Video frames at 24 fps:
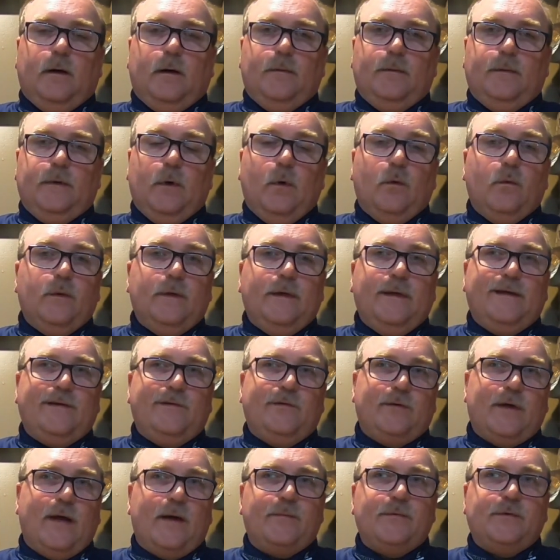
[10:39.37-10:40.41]
The only
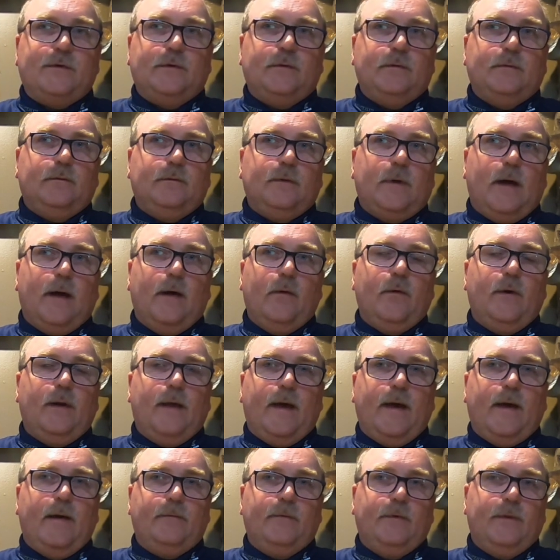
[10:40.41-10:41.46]
exception I would
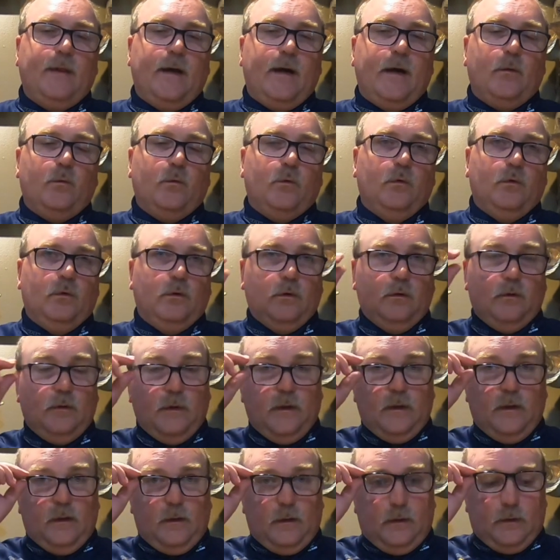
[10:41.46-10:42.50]
have to that rule
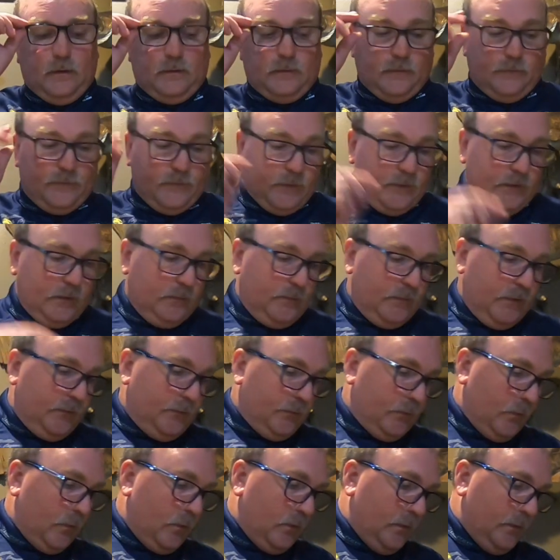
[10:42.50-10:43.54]
is if you're going to be
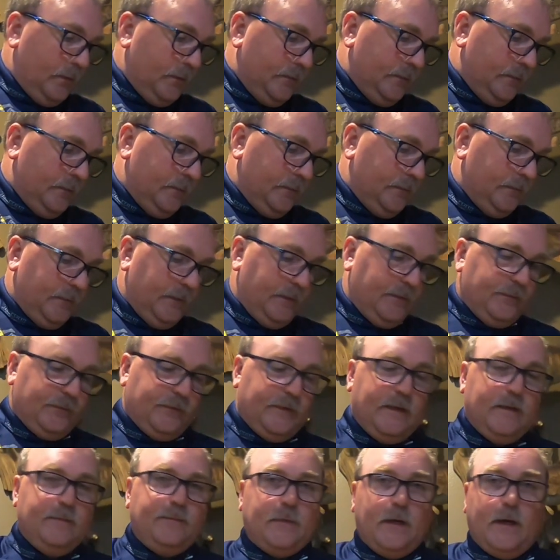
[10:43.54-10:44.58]
throwing these
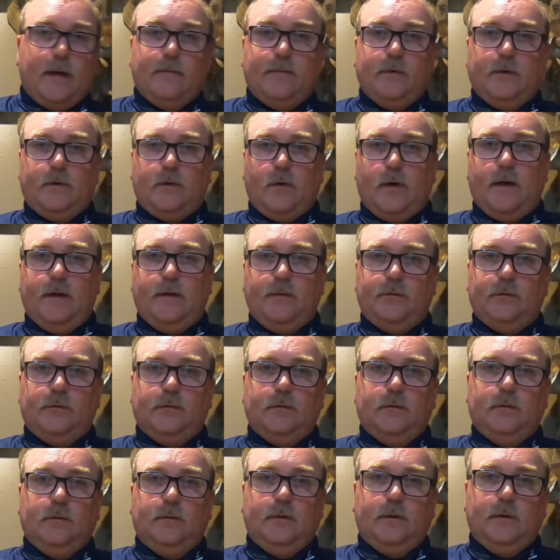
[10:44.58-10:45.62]
deep diving
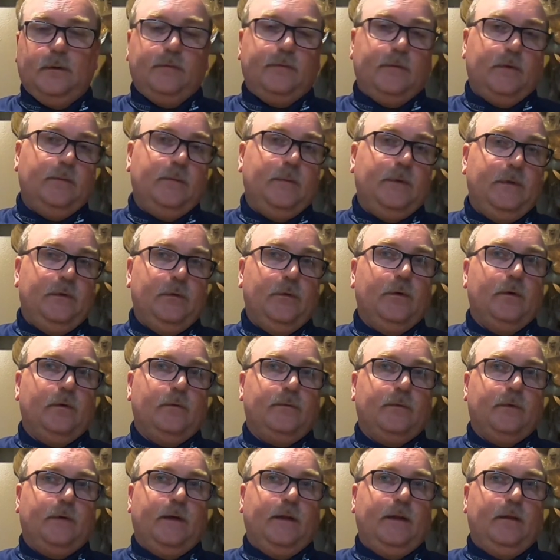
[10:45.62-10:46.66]
cranks, and if you're going to be doing it
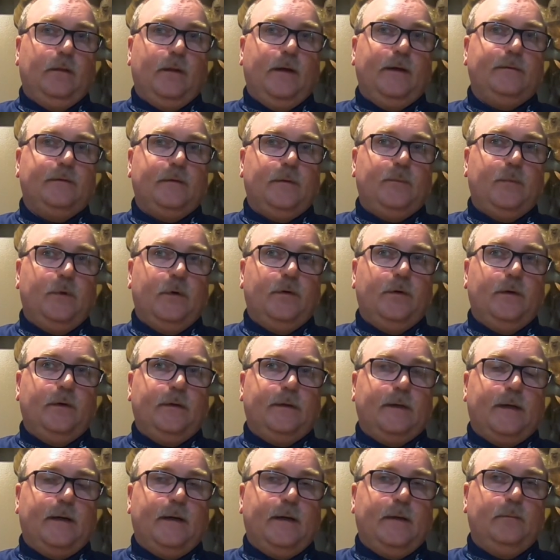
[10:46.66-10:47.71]
for any length of period
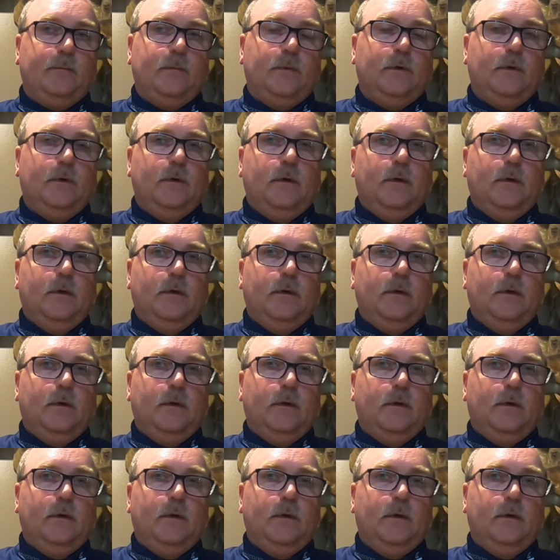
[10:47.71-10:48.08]
of time,